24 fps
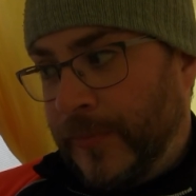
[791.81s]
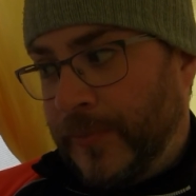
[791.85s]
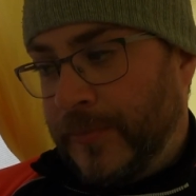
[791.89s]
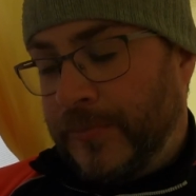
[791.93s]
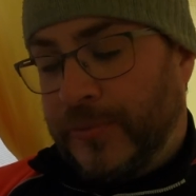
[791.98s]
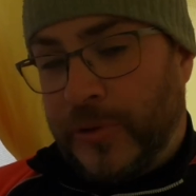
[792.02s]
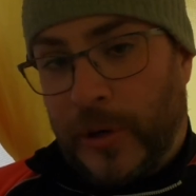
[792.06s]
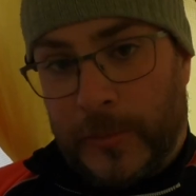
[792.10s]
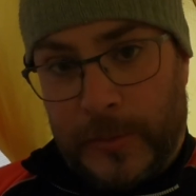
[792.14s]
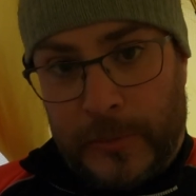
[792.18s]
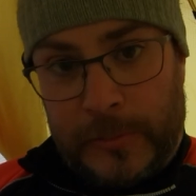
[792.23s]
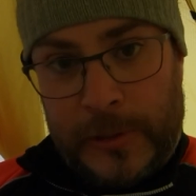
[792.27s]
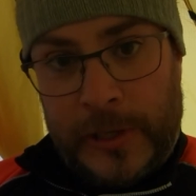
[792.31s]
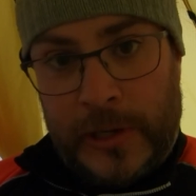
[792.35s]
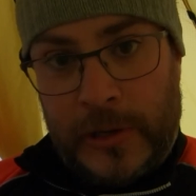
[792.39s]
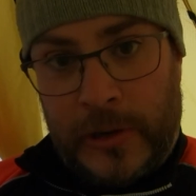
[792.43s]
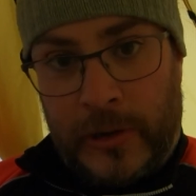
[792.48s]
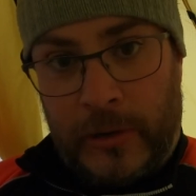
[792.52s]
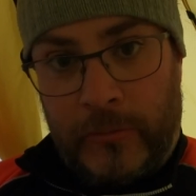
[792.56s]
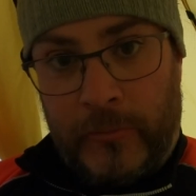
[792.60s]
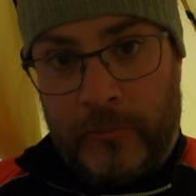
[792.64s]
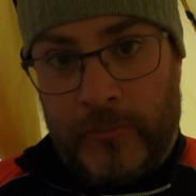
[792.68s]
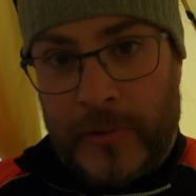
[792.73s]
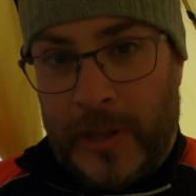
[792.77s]
Probably
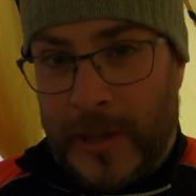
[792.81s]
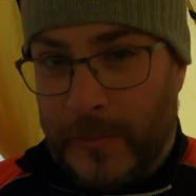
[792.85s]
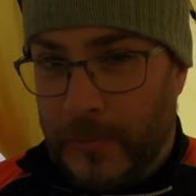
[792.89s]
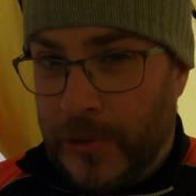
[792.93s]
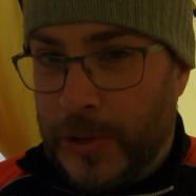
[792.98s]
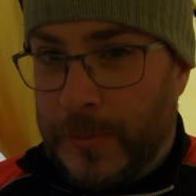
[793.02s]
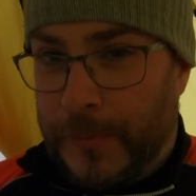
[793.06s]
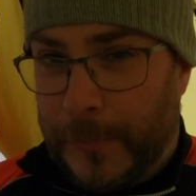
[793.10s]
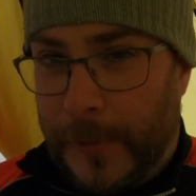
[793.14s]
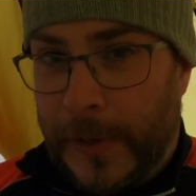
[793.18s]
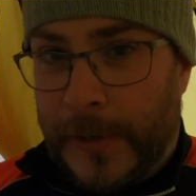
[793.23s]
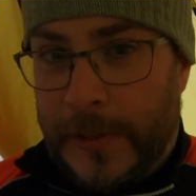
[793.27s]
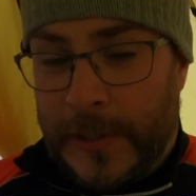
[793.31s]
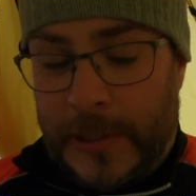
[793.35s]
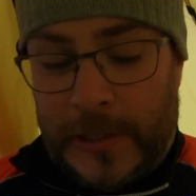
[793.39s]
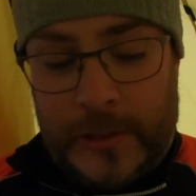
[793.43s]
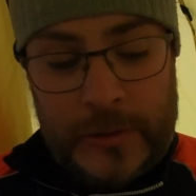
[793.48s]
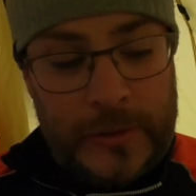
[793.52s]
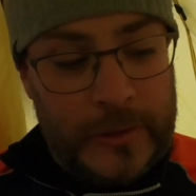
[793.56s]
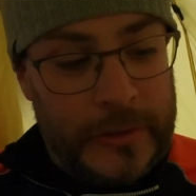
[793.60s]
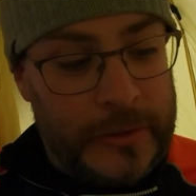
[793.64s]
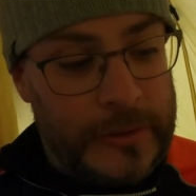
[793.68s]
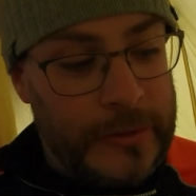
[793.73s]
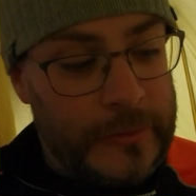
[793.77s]
not. It was bloody
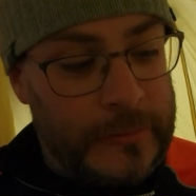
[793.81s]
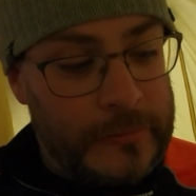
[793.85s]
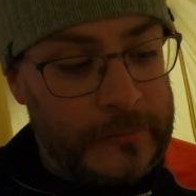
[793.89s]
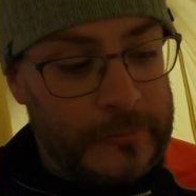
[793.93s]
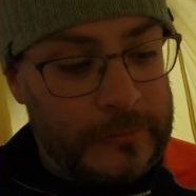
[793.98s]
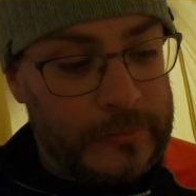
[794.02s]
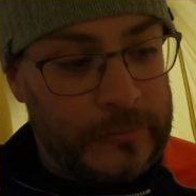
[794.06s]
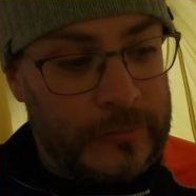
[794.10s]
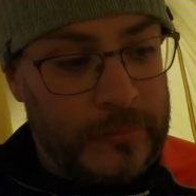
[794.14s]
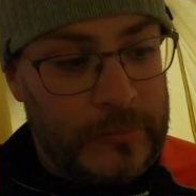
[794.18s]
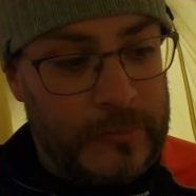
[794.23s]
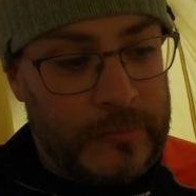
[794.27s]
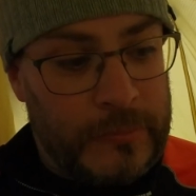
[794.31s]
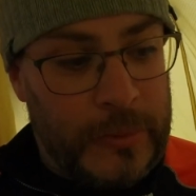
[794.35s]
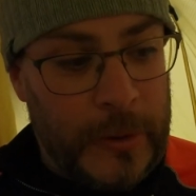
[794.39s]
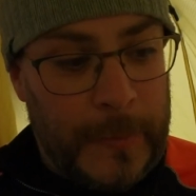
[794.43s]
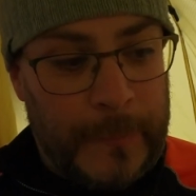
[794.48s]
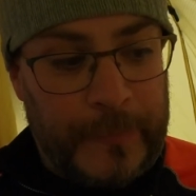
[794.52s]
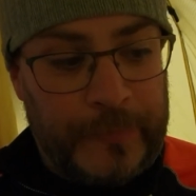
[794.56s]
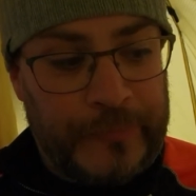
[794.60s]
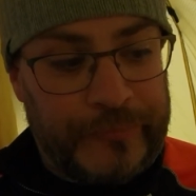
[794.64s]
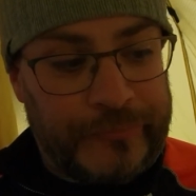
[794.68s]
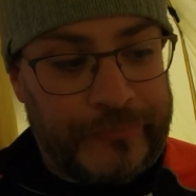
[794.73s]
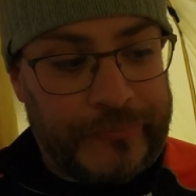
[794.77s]
good, but
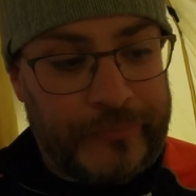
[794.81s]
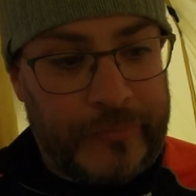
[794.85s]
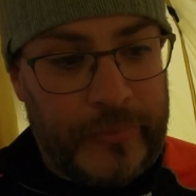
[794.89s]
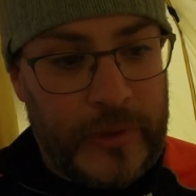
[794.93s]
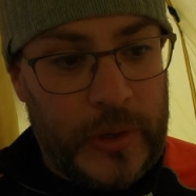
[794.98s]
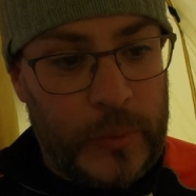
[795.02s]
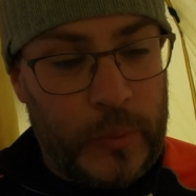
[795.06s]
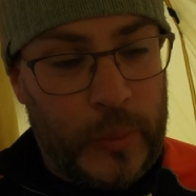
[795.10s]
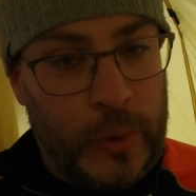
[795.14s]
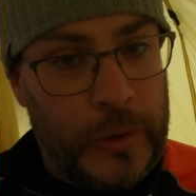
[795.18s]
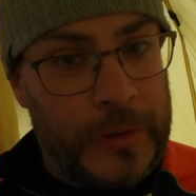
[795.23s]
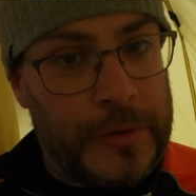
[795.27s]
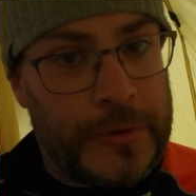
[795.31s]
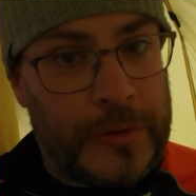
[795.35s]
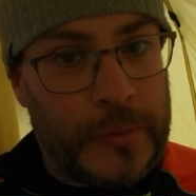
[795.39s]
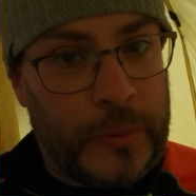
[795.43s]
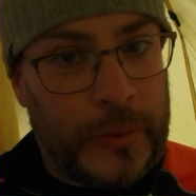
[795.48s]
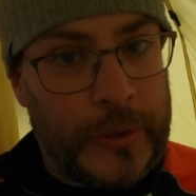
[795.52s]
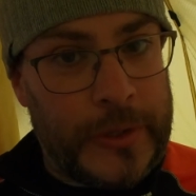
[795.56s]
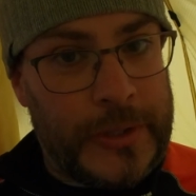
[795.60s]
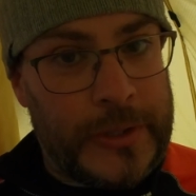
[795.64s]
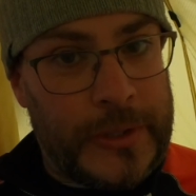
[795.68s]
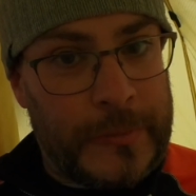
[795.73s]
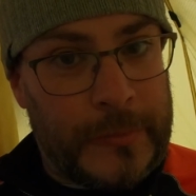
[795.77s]
worth
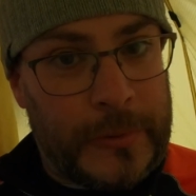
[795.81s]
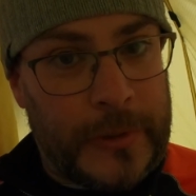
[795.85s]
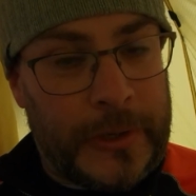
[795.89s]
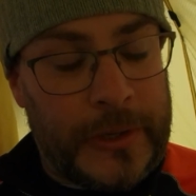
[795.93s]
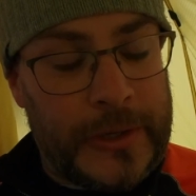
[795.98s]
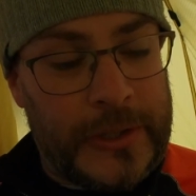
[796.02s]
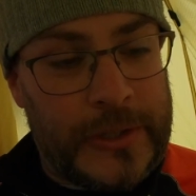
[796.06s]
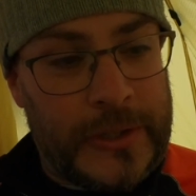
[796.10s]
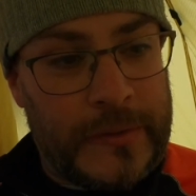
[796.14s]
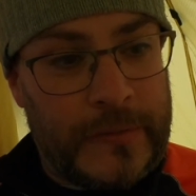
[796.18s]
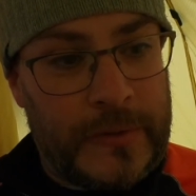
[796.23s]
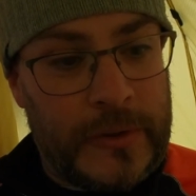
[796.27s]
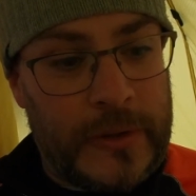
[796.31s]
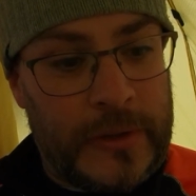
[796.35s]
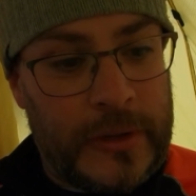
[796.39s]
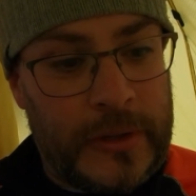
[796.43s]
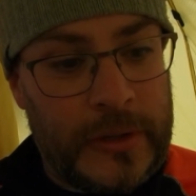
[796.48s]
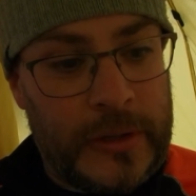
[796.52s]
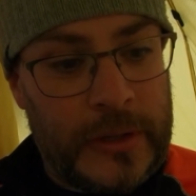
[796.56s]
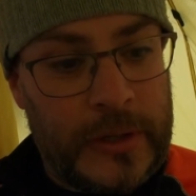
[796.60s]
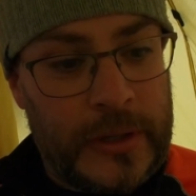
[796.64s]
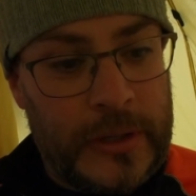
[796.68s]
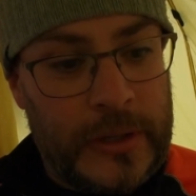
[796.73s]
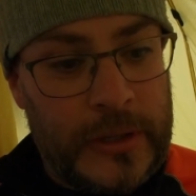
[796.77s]
twice the price of the
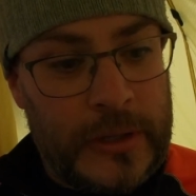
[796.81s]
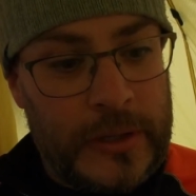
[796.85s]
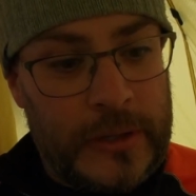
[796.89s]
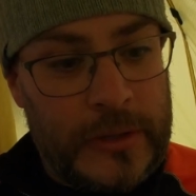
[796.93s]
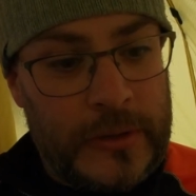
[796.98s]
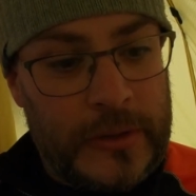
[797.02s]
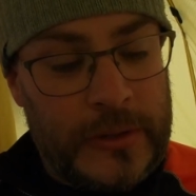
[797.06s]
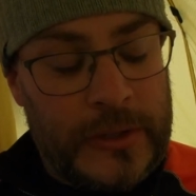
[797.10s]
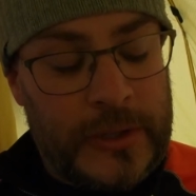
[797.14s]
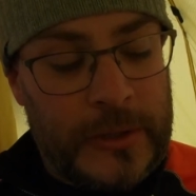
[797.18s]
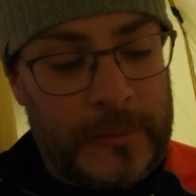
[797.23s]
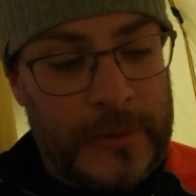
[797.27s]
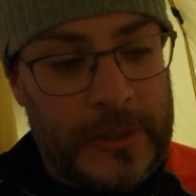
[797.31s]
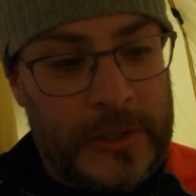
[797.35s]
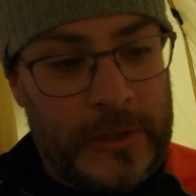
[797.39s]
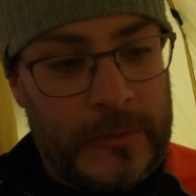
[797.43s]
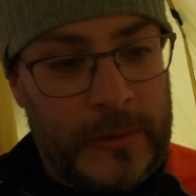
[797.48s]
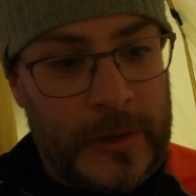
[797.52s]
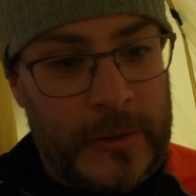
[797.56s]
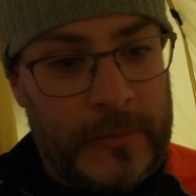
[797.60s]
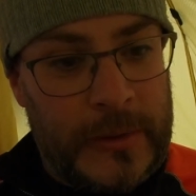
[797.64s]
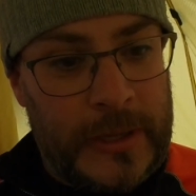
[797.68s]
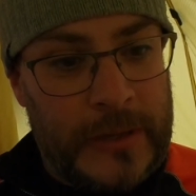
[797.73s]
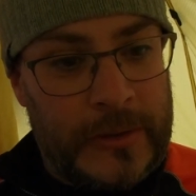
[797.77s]
Summit to
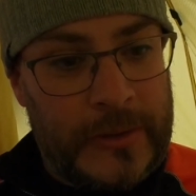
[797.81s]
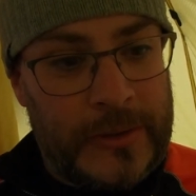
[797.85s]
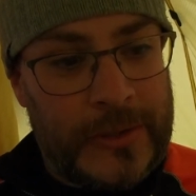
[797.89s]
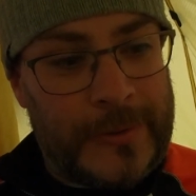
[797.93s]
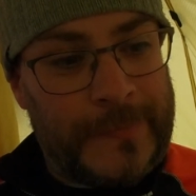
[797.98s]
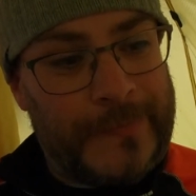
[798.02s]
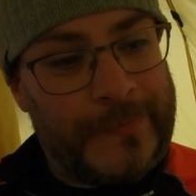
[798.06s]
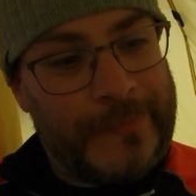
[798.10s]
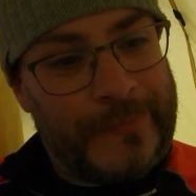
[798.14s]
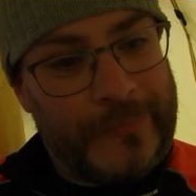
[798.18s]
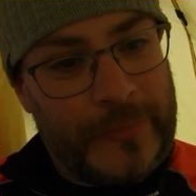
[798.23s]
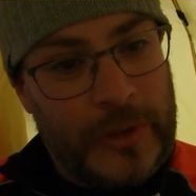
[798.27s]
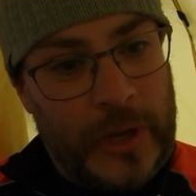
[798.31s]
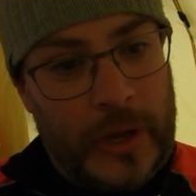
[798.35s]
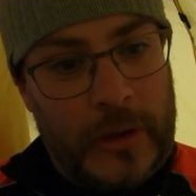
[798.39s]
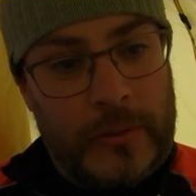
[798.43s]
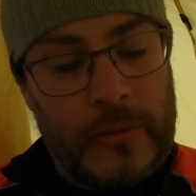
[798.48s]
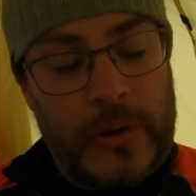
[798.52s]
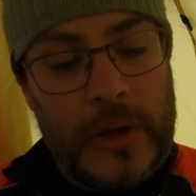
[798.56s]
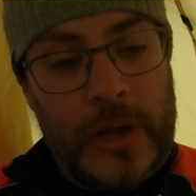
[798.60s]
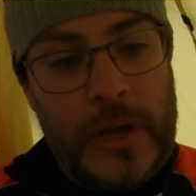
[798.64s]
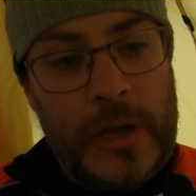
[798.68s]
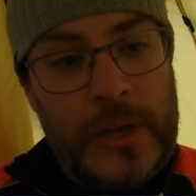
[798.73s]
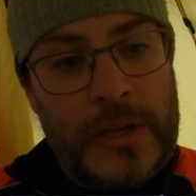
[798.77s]
Eat meals? No.
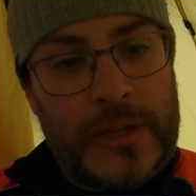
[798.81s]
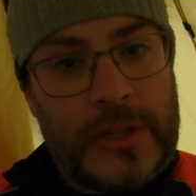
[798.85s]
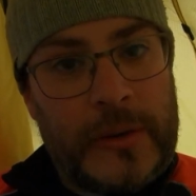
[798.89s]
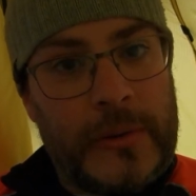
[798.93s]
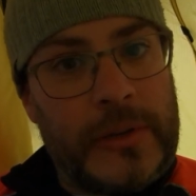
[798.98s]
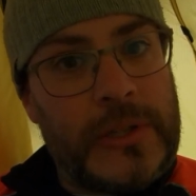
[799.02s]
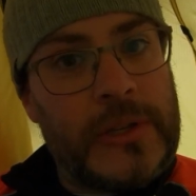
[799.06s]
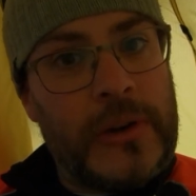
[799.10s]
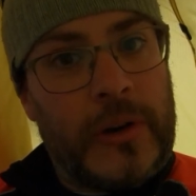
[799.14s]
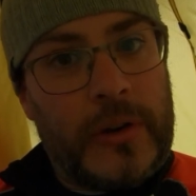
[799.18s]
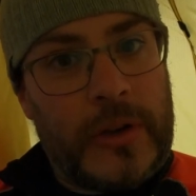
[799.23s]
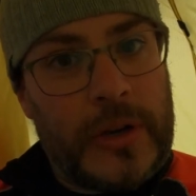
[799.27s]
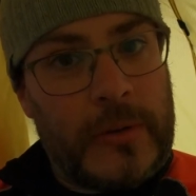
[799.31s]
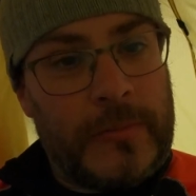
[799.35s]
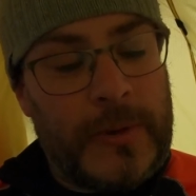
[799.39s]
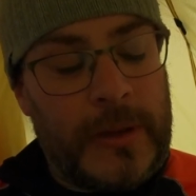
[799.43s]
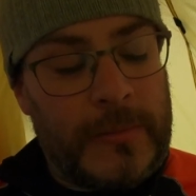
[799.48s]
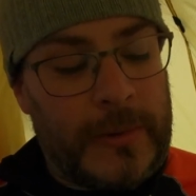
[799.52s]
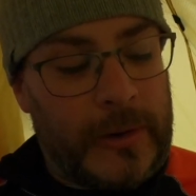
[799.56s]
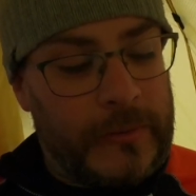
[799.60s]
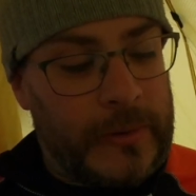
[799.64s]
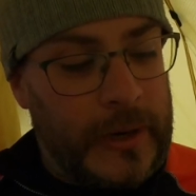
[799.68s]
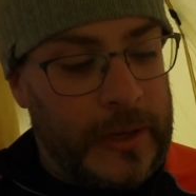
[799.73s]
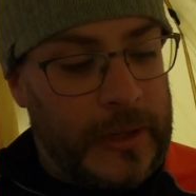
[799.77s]
So it's not going to be
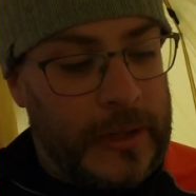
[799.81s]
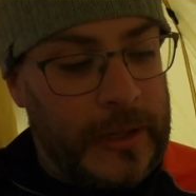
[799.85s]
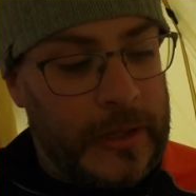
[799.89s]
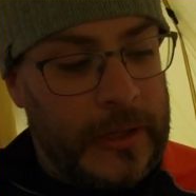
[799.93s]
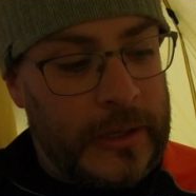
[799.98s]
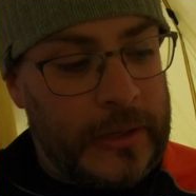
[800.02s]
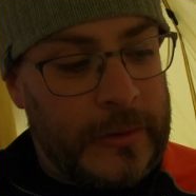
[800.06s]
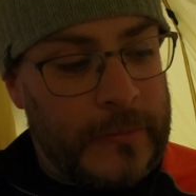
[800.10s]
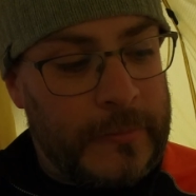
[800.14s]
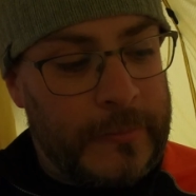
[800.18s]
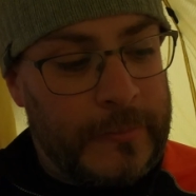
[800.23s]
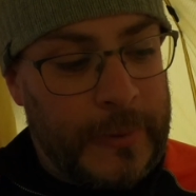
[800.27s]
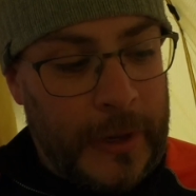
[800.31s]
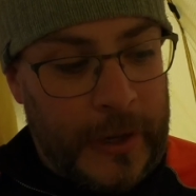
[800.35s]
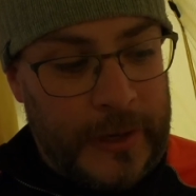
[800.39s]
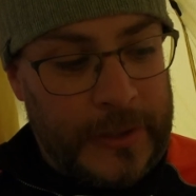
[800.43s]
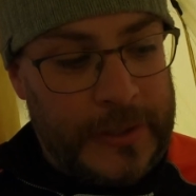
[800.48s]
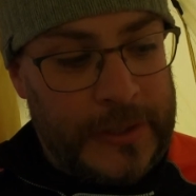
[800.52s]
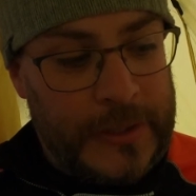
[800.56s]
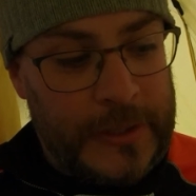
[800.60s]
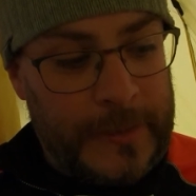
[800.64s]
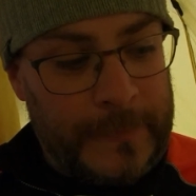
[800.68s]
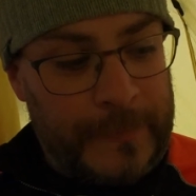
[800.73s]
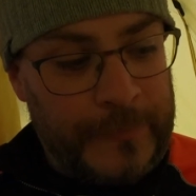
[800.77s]
my regular, but